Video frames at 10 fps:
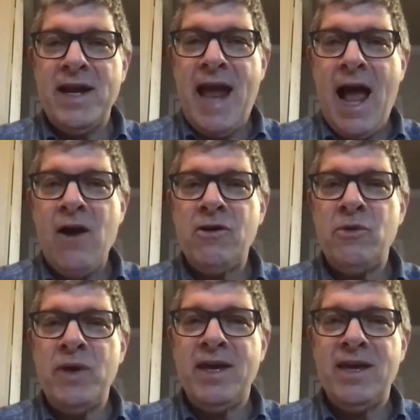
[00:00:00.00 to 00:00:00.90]
how do
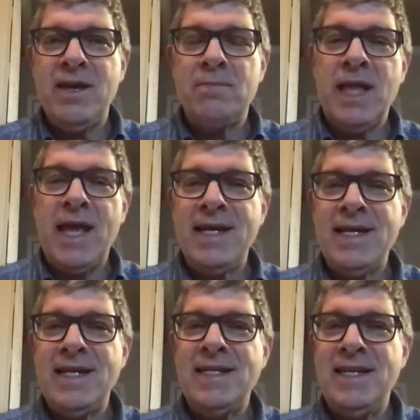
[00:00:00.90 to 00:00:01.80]
we keep
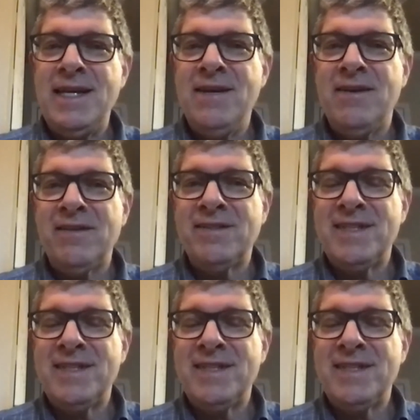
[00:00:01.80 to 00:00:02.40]
landing deals?